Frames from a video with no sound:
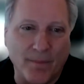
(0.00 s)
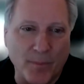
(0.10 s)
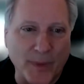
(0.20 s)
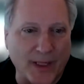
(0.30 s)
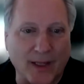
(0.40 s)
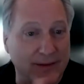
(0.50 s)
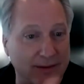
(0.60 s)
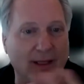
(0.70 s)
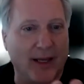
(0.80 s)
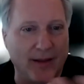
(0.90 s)
because
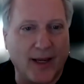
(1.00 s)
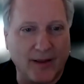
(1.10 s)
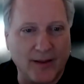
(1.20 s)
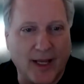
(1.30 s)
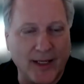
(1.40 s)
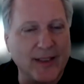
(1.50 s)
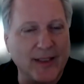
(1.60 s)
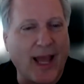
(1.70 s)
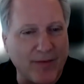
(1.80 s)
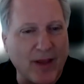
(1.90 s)
they
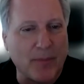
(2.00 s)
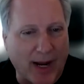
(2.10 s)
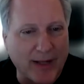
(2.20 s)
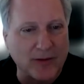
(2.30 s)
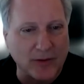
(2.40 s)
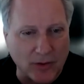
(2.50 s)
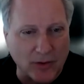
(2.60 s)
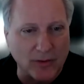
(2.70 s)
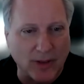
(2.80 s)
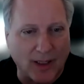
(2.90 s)
didn't have that
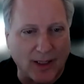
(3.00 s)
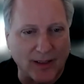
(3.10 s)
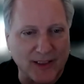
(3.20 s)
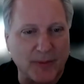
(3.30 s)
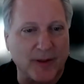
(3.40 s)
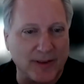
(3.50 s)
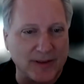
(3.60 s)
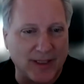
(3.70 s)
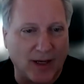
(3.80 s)
practical experience,